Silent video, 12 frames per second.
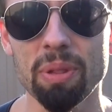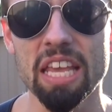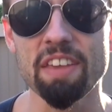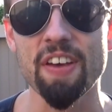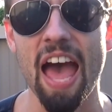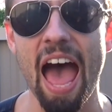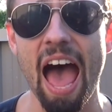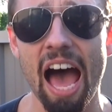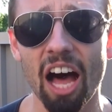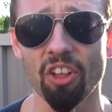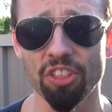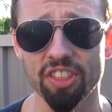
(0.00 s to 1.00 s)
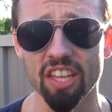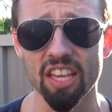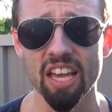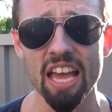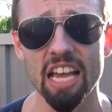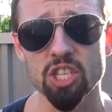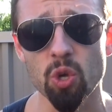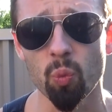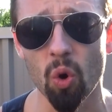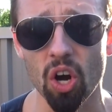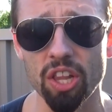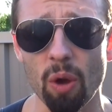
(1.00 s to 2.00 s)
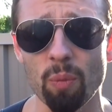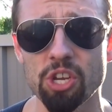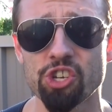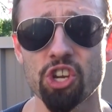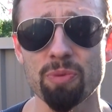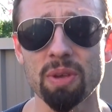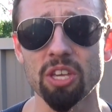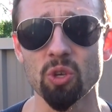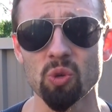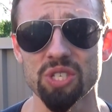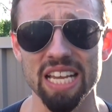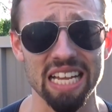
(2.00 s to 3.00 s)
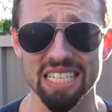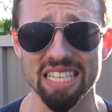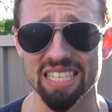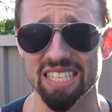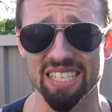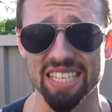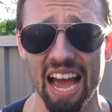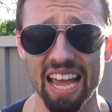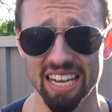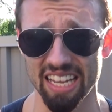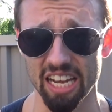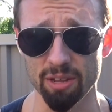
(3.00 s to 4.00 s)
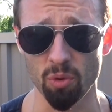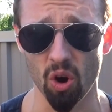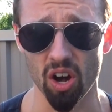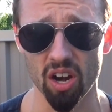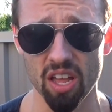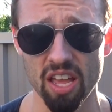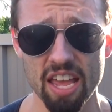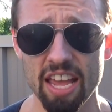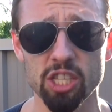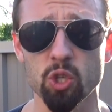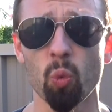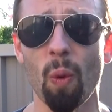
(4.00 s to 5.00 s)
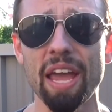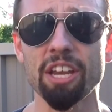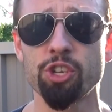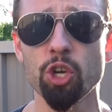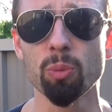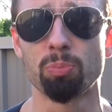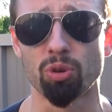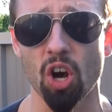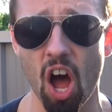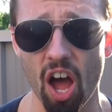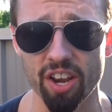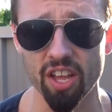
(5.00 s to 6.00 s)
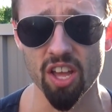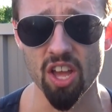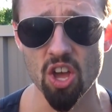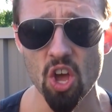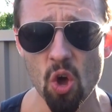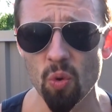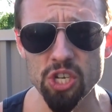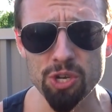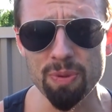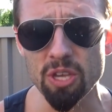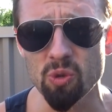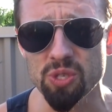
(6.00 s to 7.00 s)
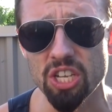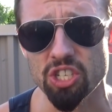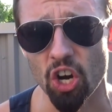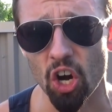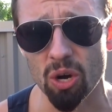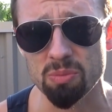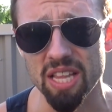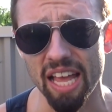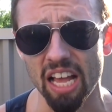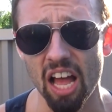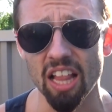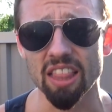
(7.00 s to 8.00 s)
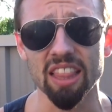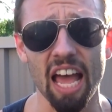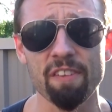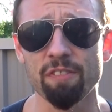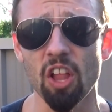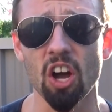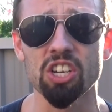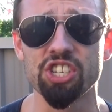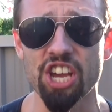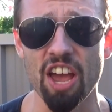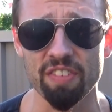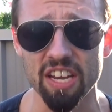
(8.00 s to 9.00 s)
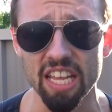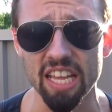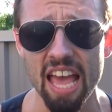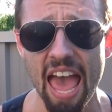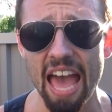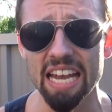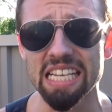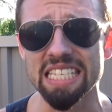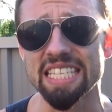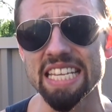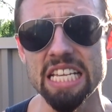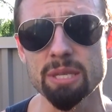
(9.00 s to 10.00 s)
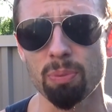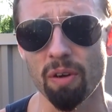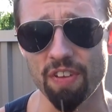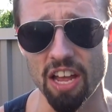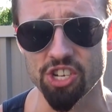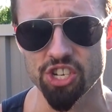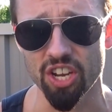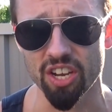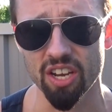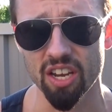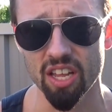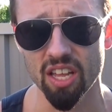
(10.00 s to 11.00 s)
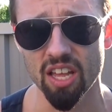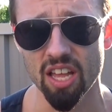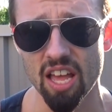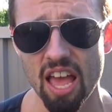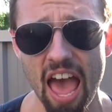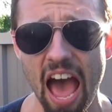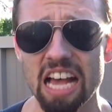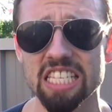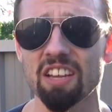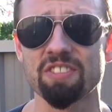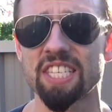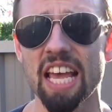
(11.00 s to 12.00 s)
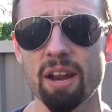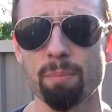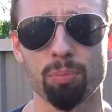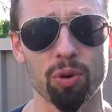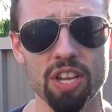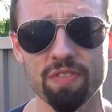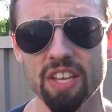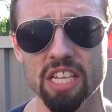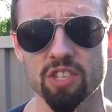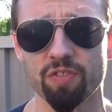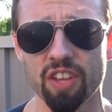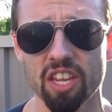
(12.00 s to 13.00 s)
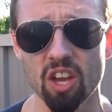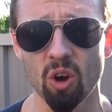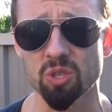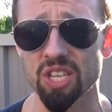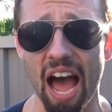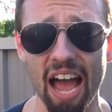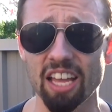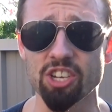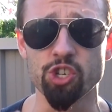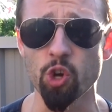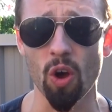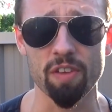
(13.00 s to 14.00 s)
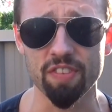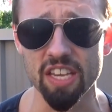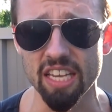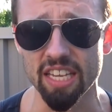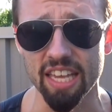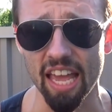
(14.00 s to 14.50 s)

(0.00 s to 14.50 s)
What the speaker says: believe healthy is a word that we should be using as a society anymore. It's way too broad. We should be using terms like life longevity and disease prevention. As I've said in previous videos, I enjoy Vegan